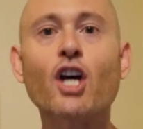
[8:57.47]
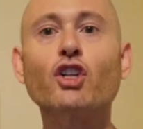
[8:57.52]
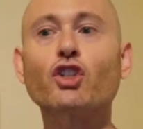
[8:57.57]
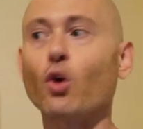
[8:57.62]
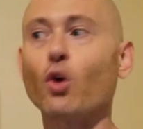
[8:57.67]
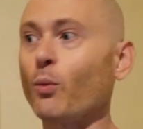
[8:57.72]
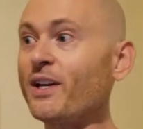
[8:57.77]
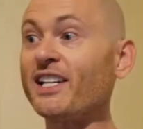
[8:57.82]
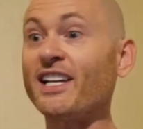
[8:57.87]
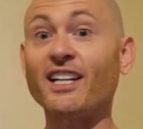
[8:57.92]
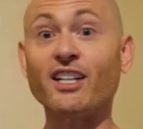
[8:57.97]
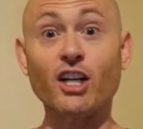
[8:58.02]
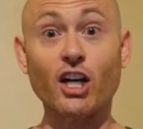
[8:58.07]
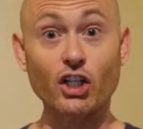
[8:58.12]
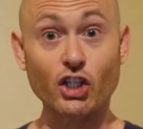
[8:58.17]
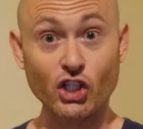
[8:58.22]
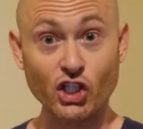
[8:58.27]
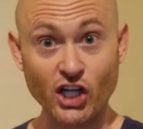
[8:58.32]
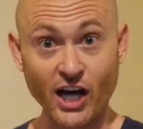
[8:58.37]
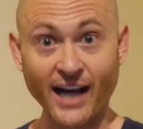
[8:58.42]
so we can
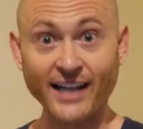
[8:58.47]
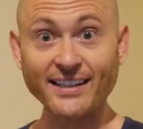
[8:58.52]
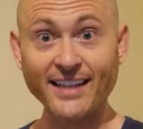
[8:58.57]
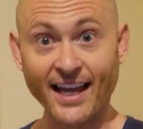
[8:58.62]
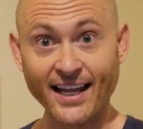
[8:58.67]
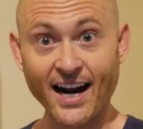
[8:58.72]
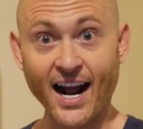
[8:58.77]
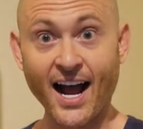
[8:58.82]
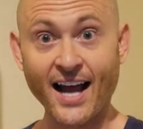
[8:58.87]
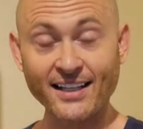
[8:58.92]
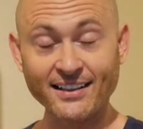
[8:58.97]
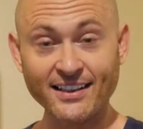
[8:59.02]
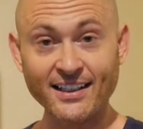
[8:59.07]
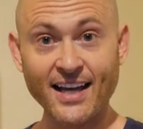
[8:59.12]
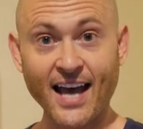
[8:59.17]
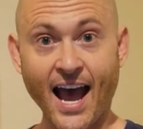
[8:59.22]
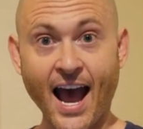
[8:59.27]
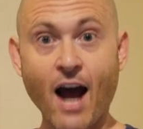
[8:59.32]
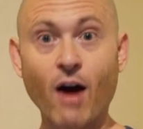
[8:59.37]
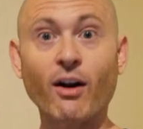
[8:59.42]
check that
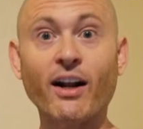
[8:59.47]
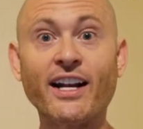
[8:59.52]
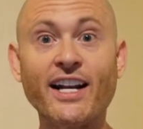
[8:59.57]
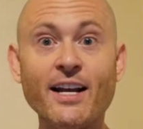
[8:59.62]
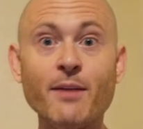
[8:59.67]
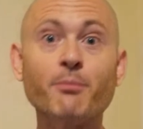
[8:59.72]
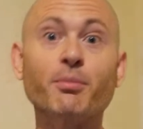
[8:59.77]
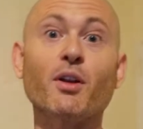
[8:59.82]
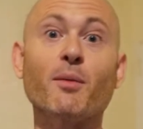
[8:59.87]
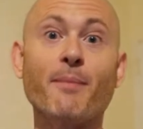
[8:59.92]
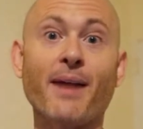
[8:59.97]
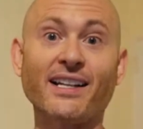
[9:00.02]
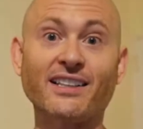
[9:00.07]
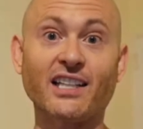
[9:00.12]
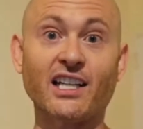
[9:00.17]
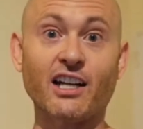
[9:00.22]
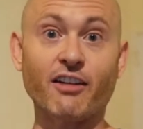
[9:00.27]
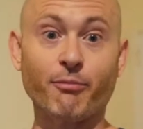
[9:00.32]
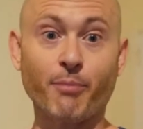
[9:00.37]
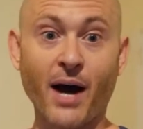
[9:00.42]
idea out and
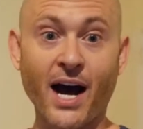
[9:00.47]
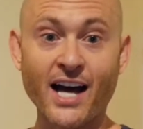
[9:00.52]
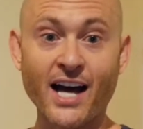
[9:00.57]
implement it if